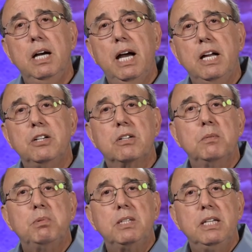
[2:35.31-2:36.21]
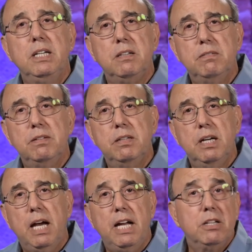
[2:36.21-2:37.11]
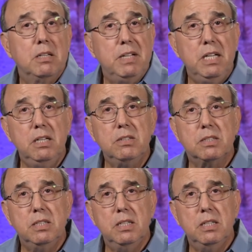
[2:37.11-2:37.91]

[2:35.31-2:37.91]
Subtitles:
And you're going to believe, and you're going to be healed.